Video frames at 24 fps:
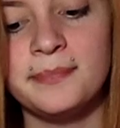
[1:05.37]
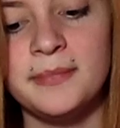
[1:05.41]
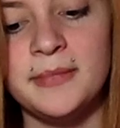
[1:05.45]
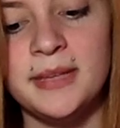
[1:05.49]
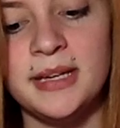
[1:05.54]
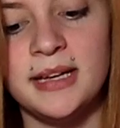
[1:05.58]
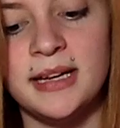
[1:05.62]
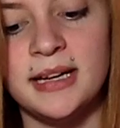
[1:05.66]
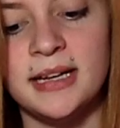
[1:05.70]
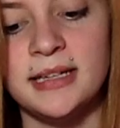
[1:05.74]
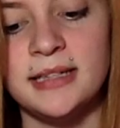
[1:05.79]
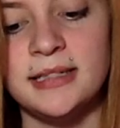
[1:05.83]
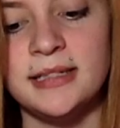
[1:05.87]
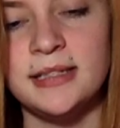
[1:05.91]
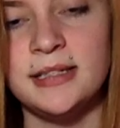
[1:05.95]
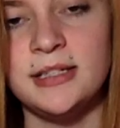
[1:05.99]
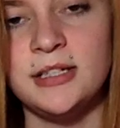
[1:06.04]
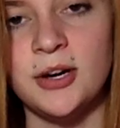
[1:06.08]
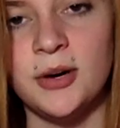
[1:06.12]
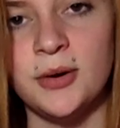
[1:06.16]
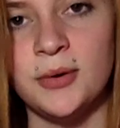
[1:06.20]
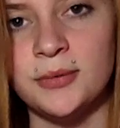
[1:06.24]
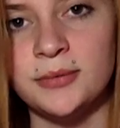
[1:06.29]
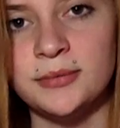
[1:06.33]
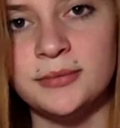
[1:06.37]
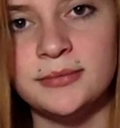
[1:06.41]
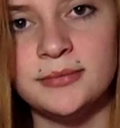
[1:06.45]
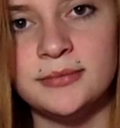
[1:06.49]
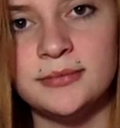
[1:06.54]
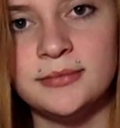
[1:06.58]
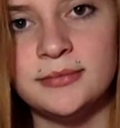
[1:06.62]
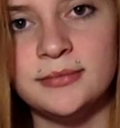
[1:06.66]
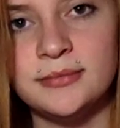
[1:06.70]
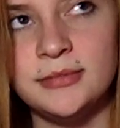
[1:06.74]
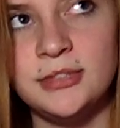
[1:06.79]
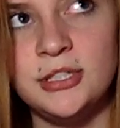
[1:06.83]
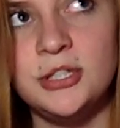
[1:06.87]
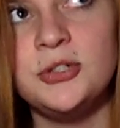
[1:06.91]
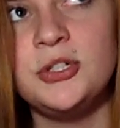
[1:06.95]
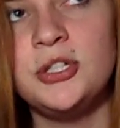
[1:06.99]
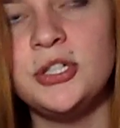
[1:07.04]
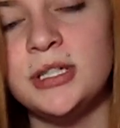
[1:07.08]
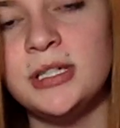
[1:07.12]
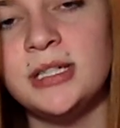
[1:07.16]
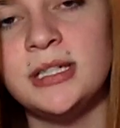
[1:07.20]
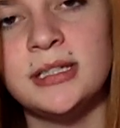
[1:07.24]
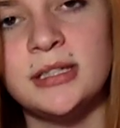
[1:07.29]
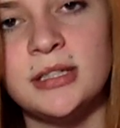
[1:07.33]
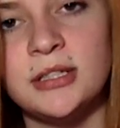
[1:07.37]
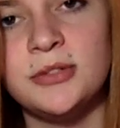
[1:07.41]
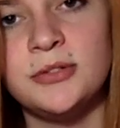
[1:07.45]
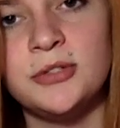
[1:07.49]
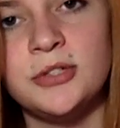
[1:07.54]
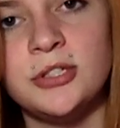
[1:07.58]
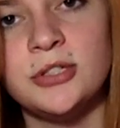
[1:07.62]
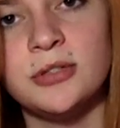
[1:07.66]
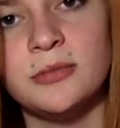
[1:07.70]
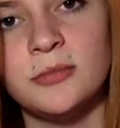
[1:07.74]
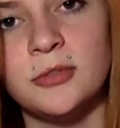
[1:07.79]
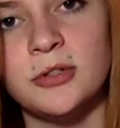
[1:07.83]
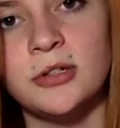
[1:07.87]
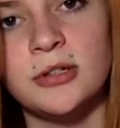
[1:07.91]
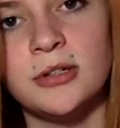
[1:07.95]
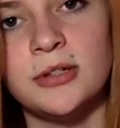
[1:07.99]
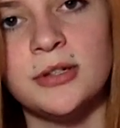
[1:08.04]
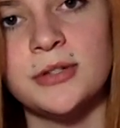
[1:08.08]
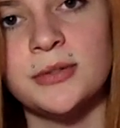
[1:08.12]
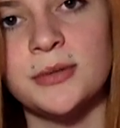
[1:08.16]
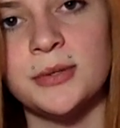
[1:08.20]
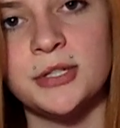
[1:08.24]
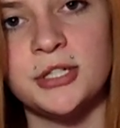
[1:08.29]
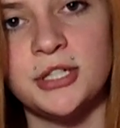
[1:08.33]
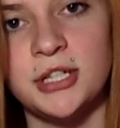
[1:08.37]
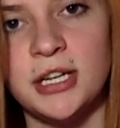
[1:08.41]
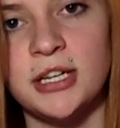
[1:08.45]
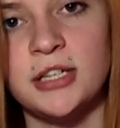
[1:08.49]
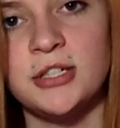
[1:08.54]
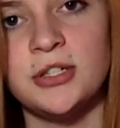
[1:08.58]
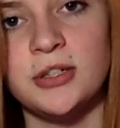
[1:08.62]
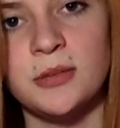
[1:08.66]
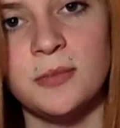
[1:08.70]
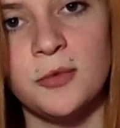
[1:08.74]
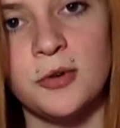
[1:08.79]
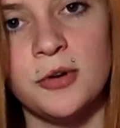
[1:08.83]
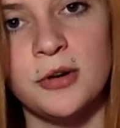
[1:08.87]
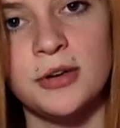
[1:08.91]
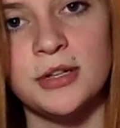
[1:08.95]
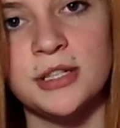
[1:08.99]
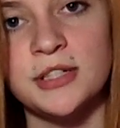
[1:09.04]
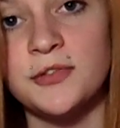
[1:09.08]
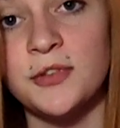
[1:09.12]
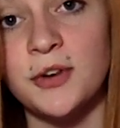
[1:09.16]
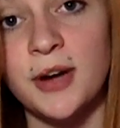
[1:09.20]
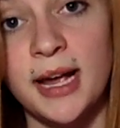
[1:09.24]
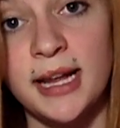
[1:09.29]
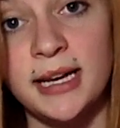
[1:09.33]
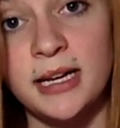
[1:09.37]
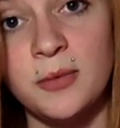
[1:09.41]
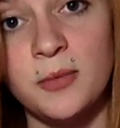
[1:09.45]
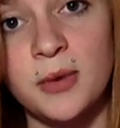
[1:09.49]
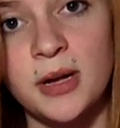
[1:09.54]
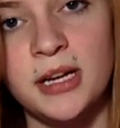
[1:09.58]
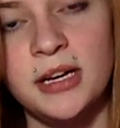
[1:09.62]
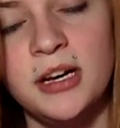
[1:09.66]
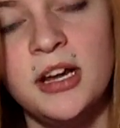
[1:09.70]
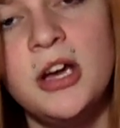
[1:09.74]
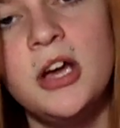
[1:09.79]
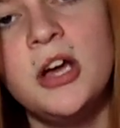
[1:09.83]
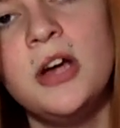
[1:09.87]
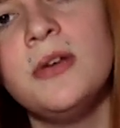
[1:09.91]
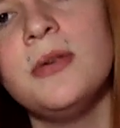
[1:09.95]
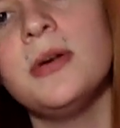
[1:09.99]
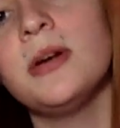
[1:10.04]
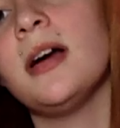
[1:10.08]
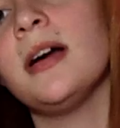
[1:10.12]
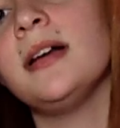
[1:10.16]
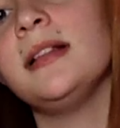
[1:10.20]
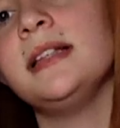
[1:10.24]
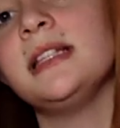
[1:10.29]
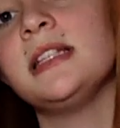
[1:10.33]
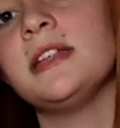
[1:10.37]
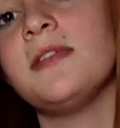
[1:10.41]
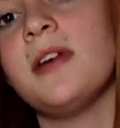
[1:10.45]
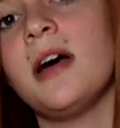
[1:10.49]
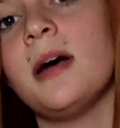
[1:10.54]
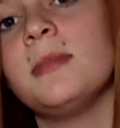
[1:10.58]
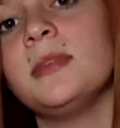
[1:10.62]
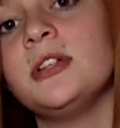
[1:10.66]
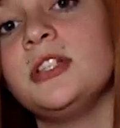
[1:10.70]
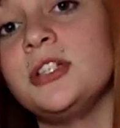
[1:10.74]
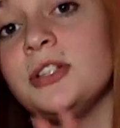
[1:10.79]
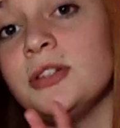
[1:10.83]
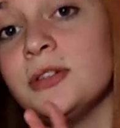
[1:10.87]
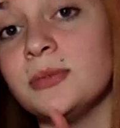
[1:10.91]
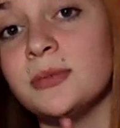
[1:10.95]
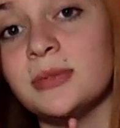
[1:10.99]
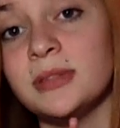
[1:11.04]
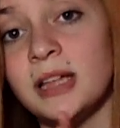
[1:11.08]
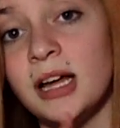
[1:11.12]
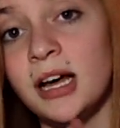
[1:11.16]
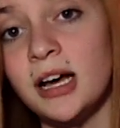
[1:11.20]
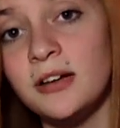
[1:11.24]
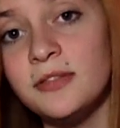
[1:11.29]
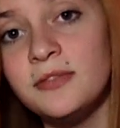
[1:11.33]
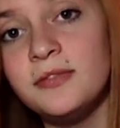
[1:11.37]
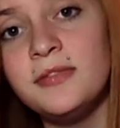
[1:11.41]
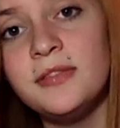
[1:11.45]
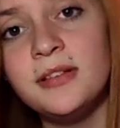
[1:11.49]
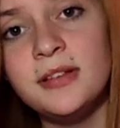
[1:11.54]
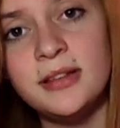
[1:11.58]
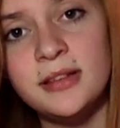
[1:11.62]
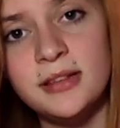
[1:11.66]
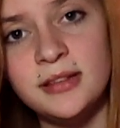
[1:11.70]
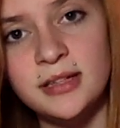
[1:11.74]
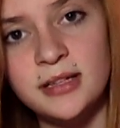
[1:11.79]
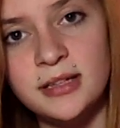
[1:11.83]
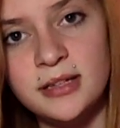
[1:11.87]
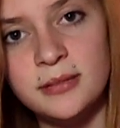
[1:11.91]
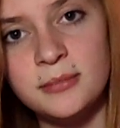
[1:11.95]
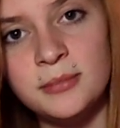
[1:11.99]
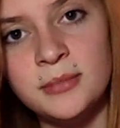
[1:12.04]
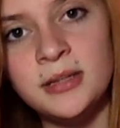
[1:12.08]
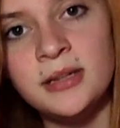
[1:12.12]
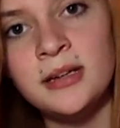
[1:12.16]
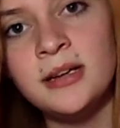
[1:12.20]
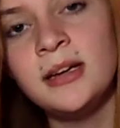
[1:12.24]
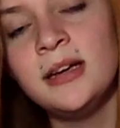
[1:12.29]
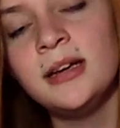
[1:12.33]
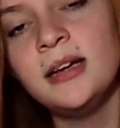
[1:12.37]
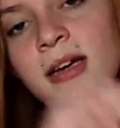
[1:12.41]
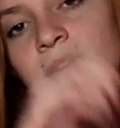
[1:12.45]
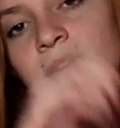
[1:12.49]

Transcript: Because you shouldn't lose your morals or change your morals for anyone, regardless of how much you love them.